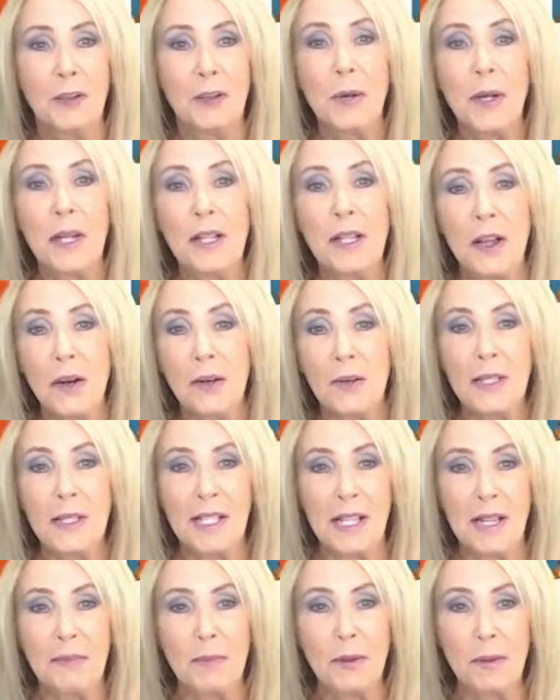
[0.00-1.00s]
doing
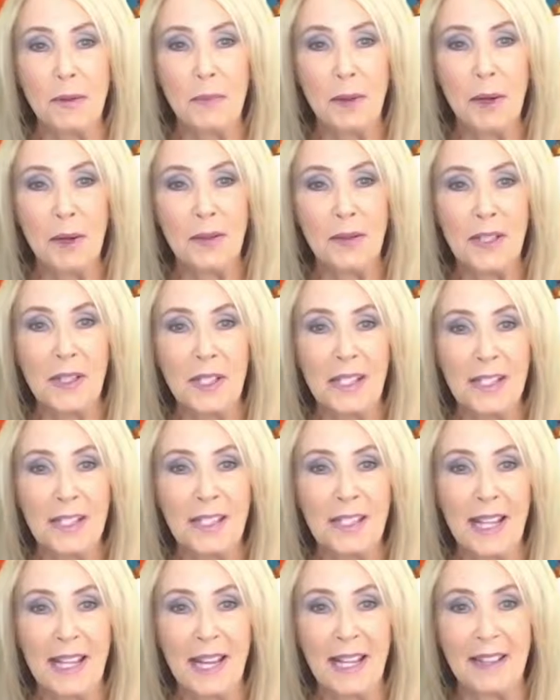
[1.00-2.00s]
those simple
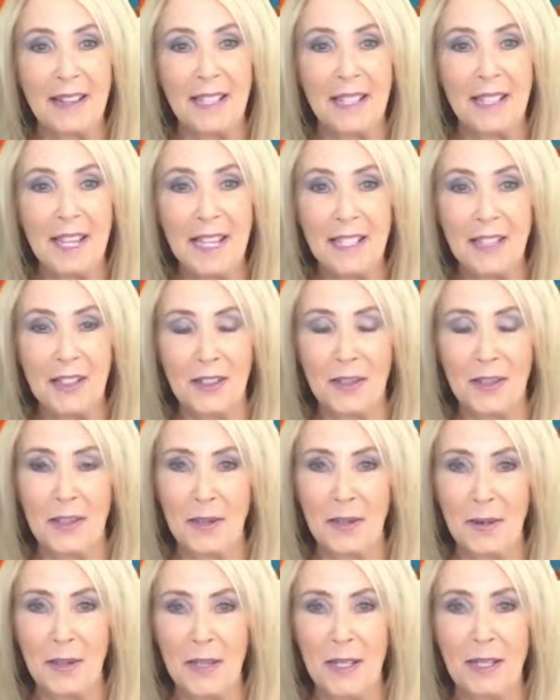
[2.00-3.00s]
poses that the kids are
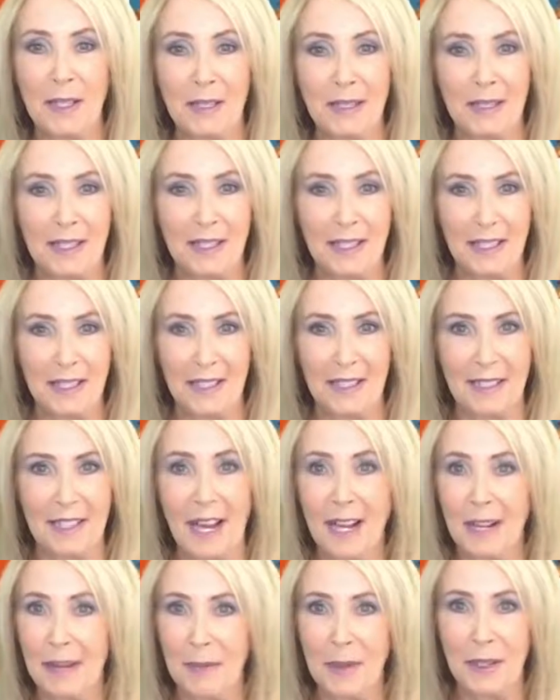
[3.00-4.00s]
doing has
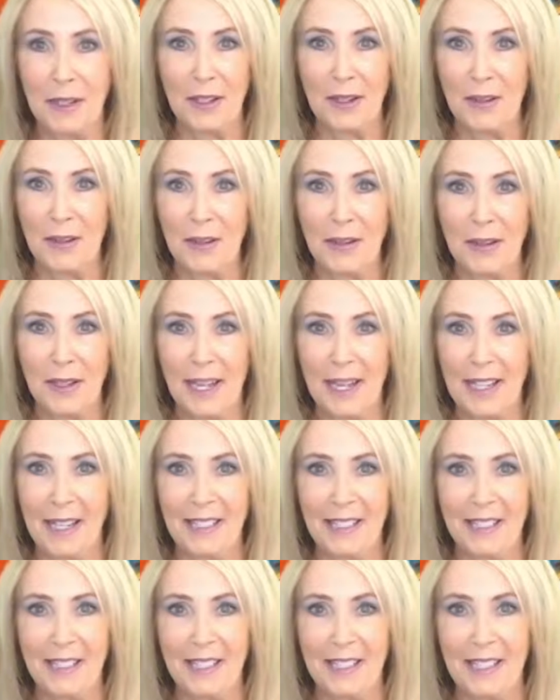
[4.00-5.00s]
got to be a whole
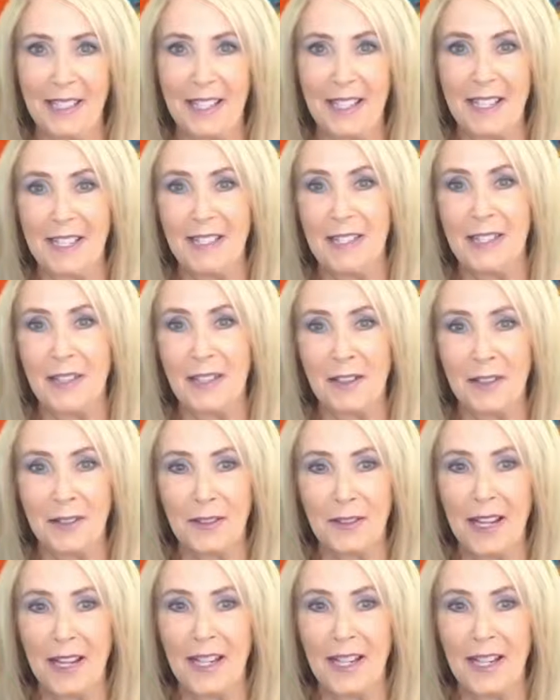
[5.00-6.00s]
lot
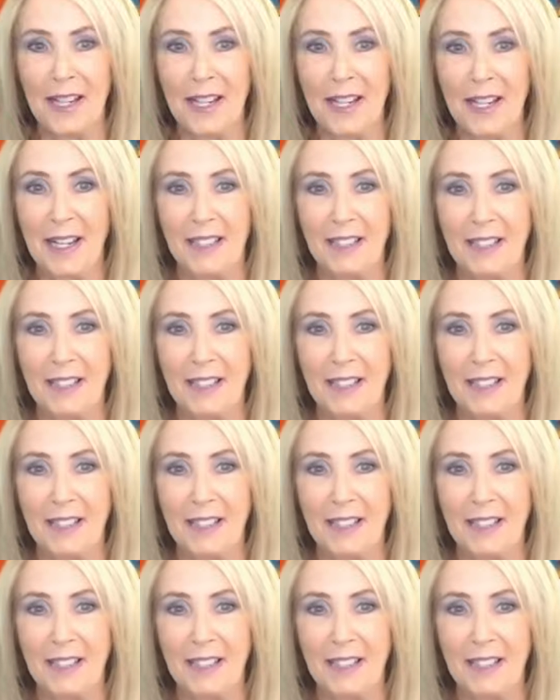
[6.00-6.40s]
easier and,